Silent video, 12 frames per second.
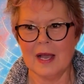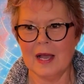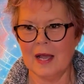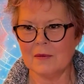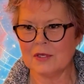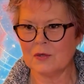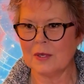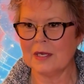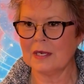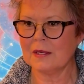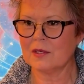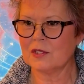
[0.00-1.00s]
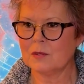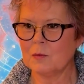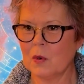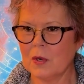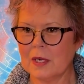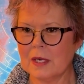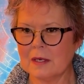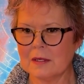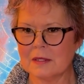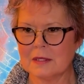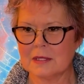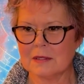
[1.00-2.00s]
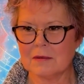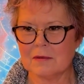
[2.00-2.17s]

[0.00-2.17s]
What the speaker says: I was reading this morning is